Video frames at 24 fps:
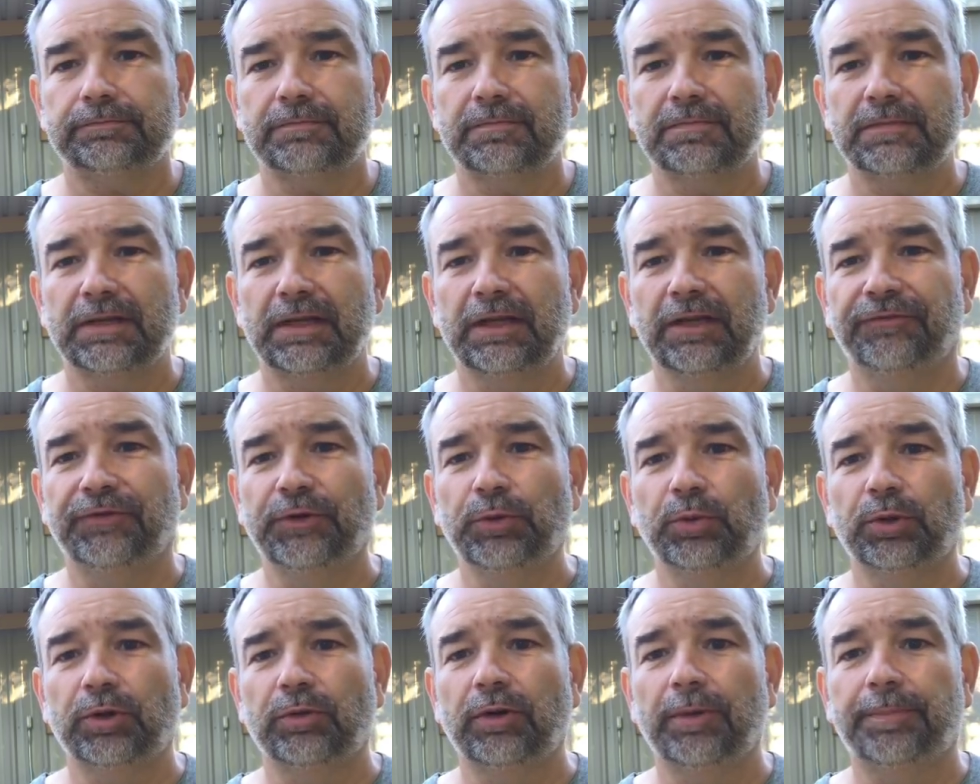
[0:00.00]
If you
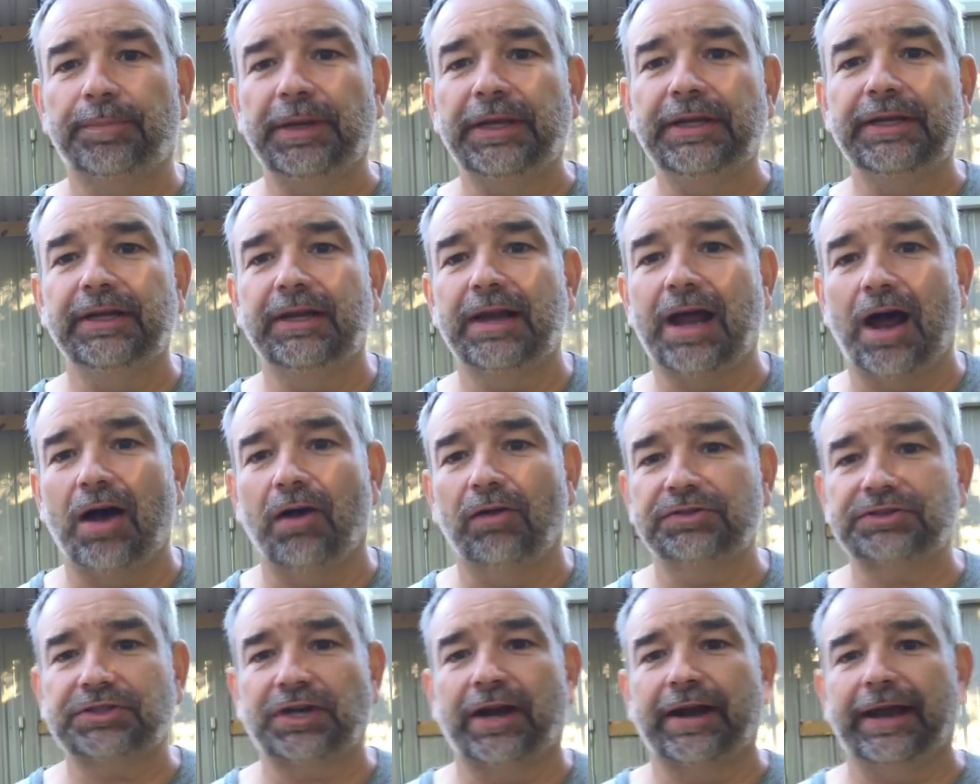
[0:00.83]
want to repeat it,
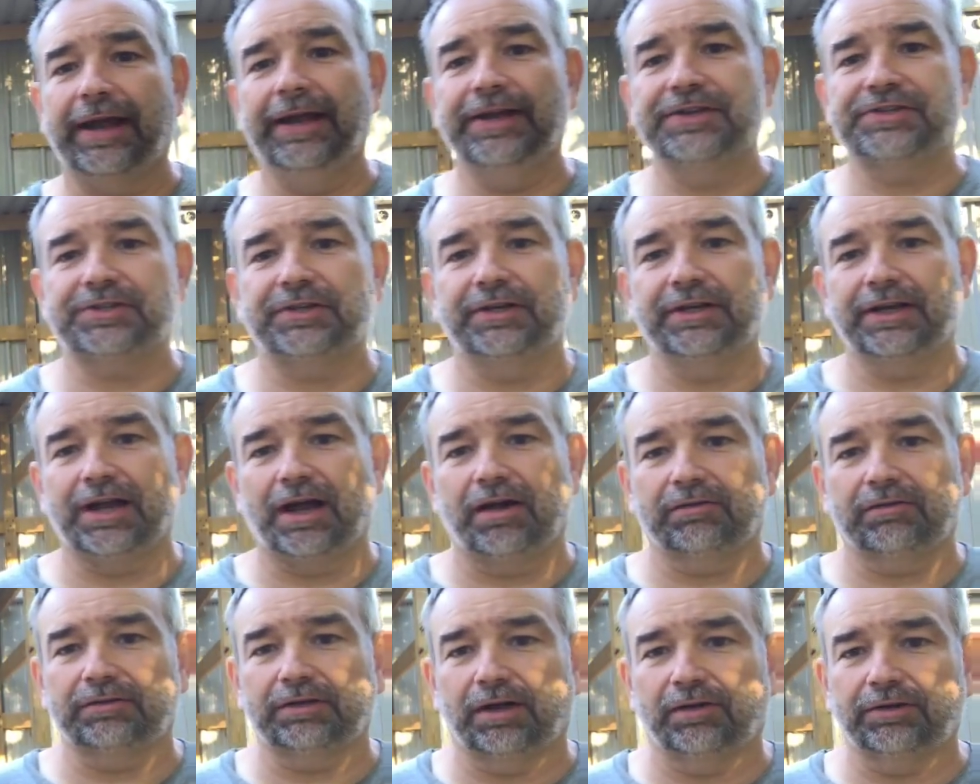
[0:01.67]
I'll try to answer it.
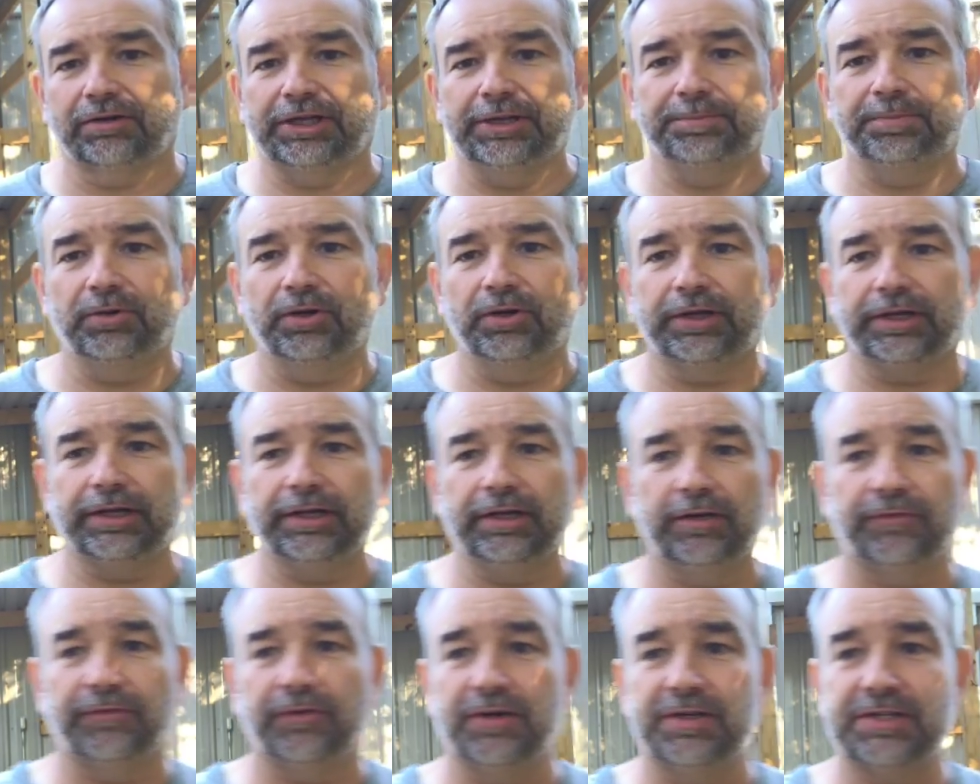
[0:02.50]
I'll keep looking
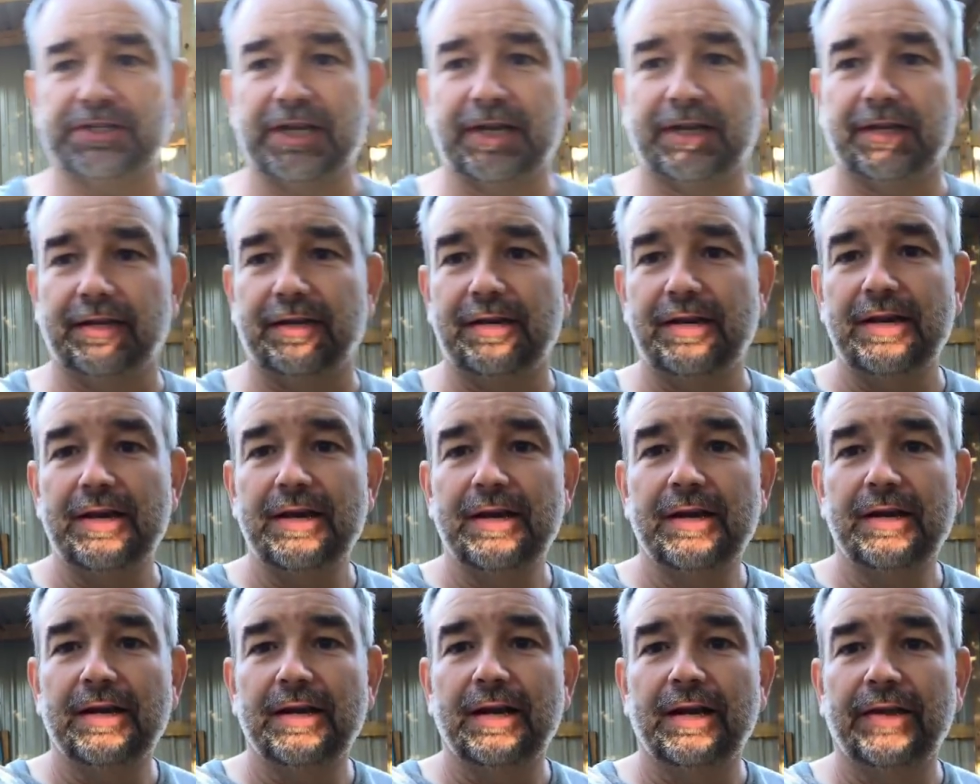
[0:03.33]
here for a second.
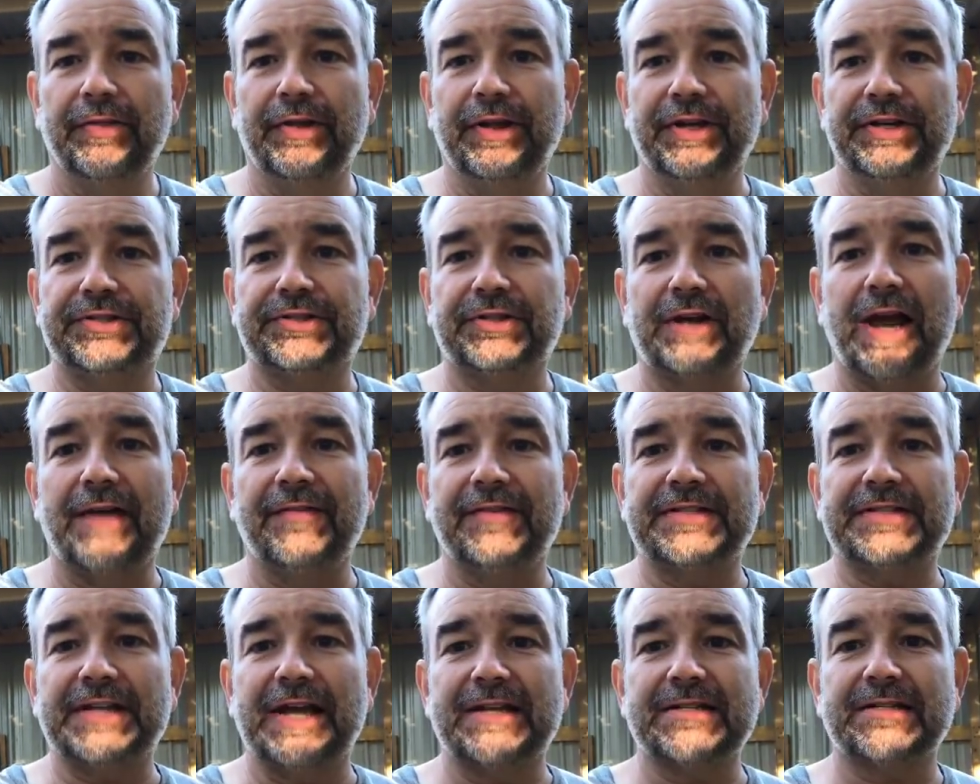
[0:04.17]
And then
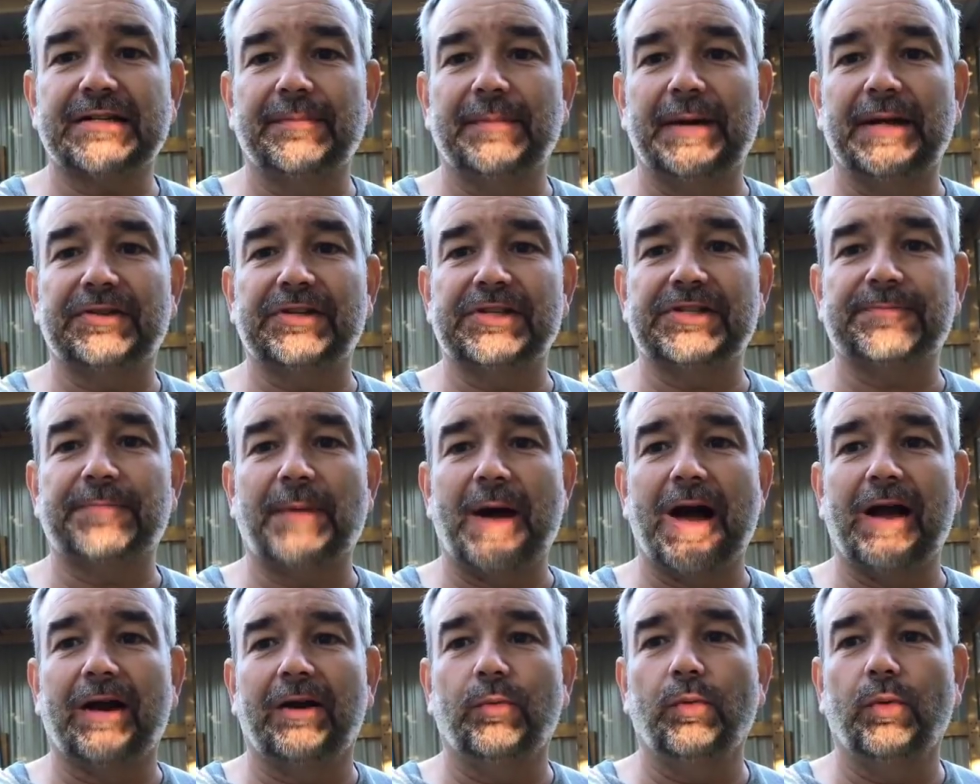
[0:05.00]
Travis asked about the
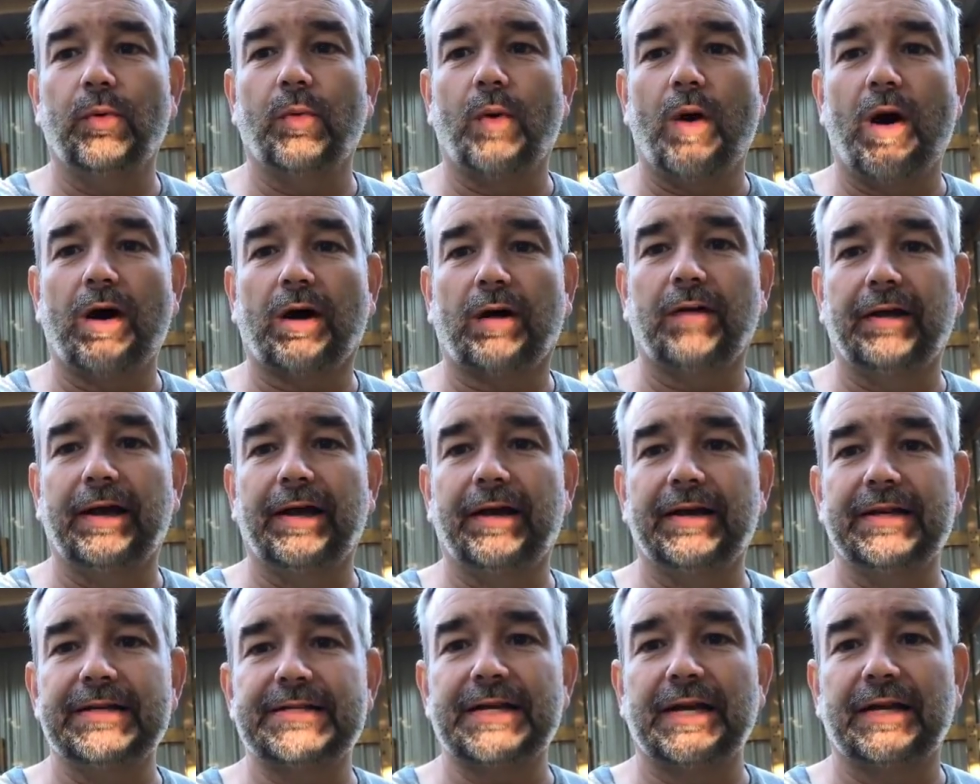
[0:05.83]
spotter. We'll walk around
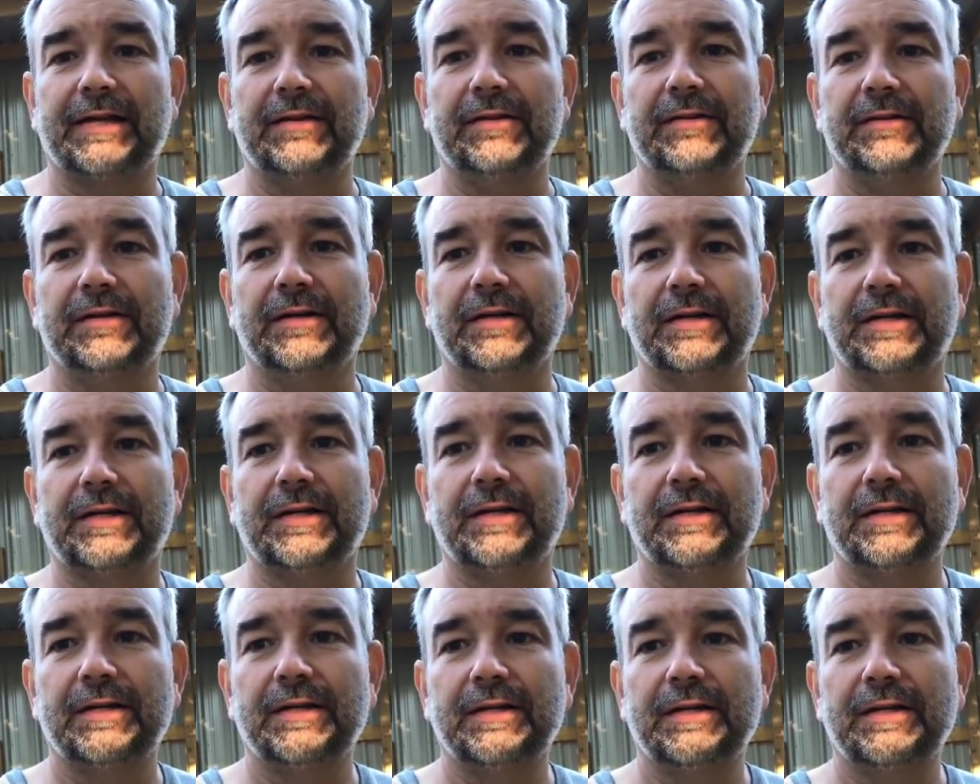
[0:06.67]
and take a look.
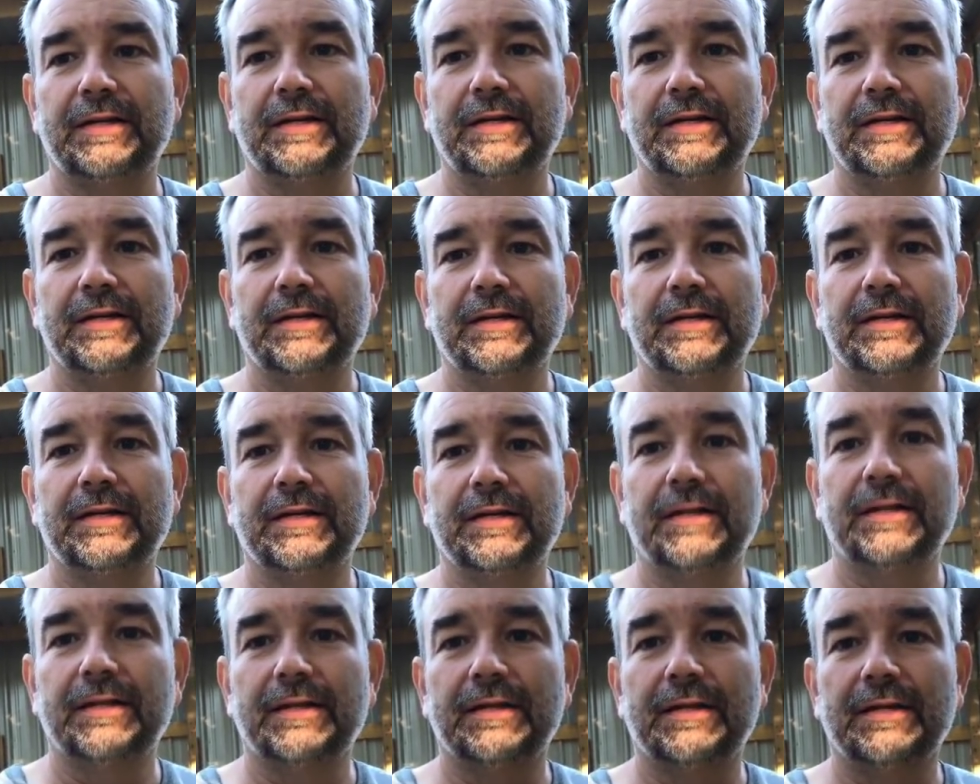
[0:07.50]

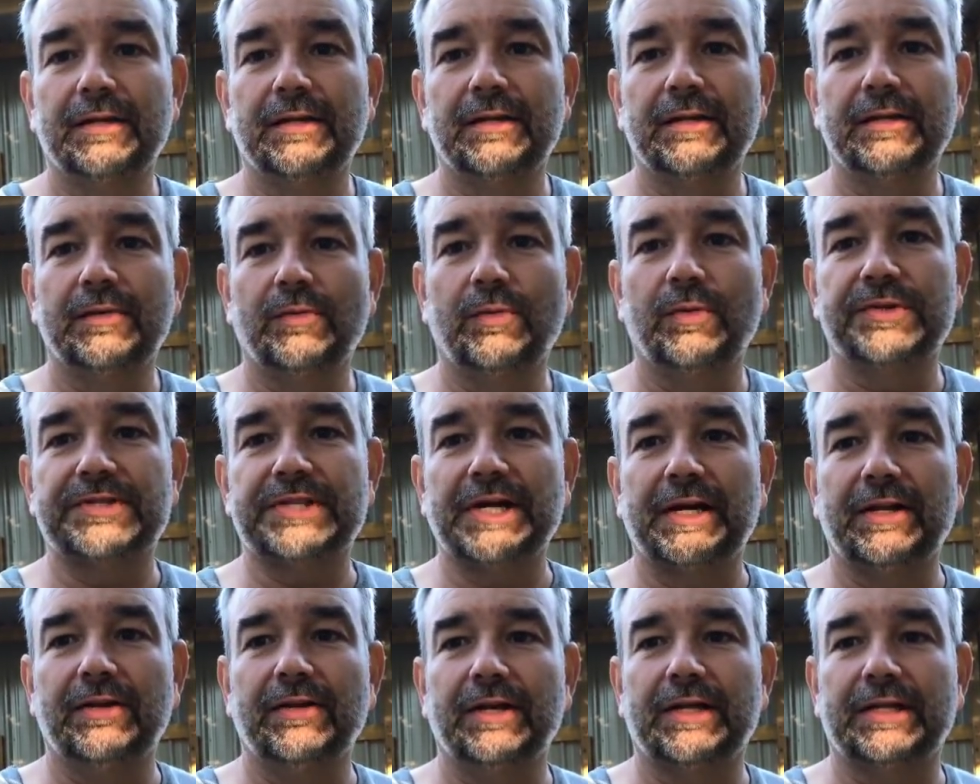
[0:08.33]
We'll
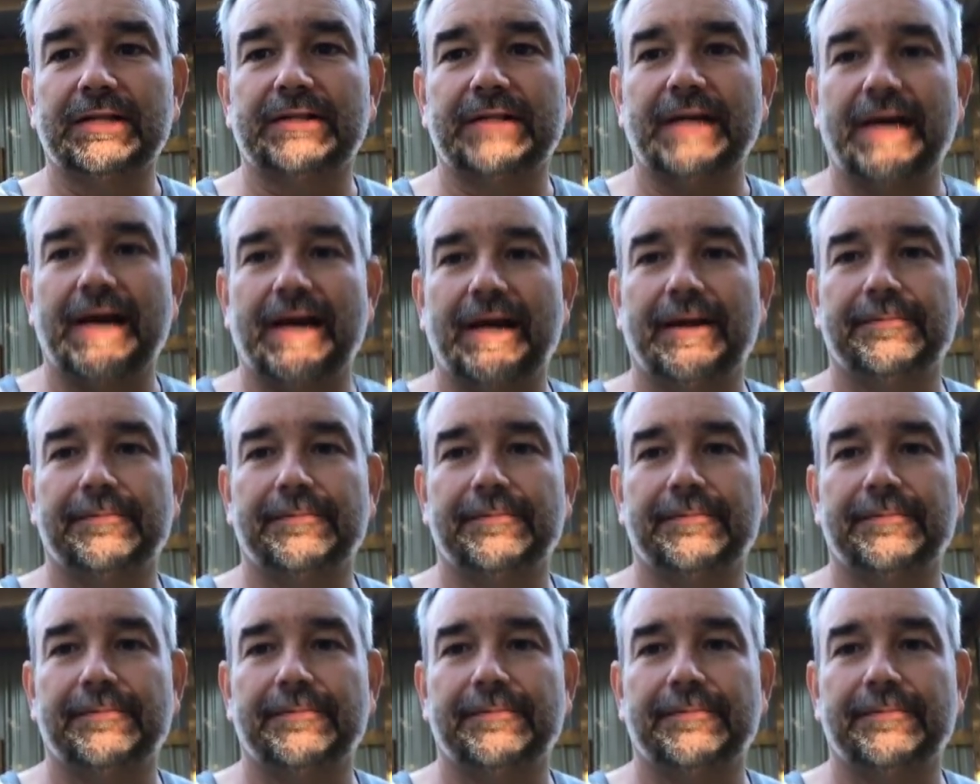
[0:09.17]
take a look at that.